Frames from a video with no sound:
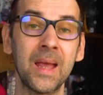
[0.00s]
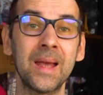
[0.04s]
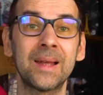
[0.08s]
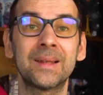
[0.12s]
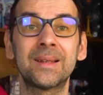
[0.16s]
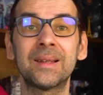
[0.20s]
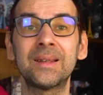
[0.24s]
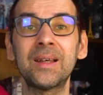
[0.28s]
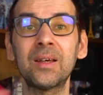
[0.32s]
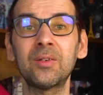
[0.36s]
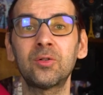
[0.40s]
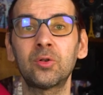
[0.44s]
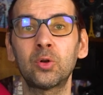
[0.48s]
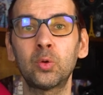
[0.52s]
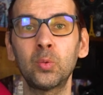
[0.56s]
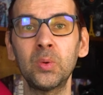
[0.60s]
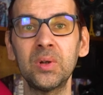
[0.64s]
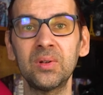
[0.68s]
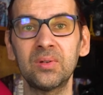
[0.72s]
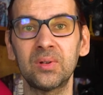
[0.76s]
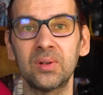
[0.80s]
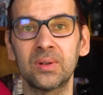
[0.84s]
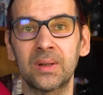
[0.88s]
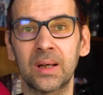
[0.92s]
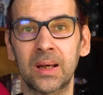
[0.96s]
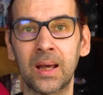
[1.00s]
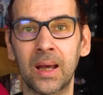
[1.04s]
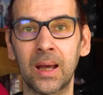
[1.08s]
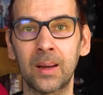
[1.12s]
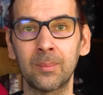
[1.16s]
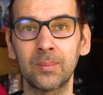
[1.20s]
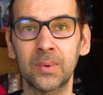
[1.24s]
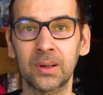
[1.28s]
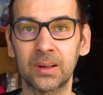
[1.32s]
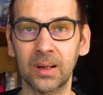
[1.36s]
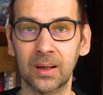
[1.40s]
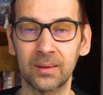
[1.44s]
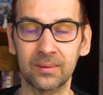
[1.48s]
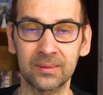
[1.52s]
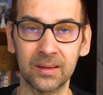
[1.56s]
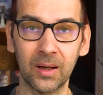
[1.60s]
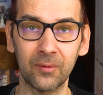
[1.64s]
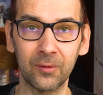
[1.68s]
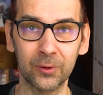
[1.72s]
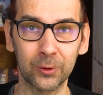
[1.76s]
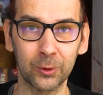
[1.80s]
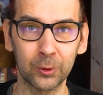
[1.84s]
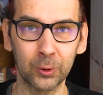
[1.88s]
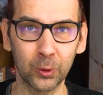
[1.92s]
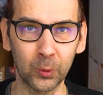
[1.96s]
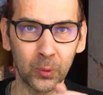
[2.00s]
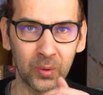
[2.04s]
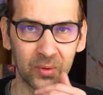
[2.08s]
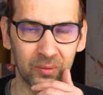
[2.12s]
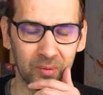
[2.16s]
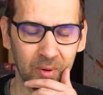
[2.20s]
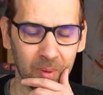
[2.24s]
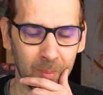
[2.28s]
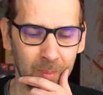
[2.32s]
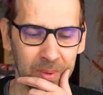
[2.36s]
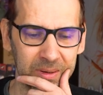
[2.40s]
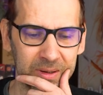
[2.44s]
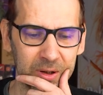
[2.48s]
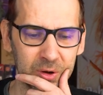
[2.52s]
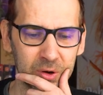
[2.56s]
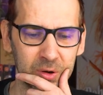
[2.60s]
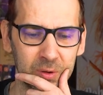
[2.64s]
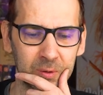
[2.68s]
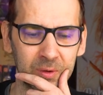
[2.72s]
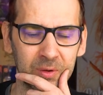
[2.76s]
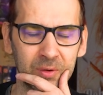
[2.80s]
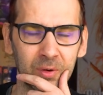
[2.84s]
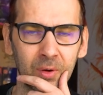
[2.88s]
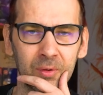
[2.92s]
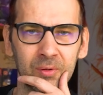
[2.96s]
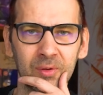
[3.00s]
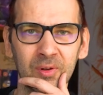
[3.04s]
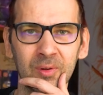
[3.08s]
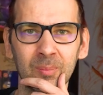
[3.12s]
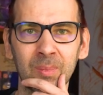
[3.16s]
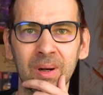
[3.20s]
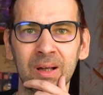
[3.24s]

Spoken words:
The next twist in the game that has nothing to do with managing resources,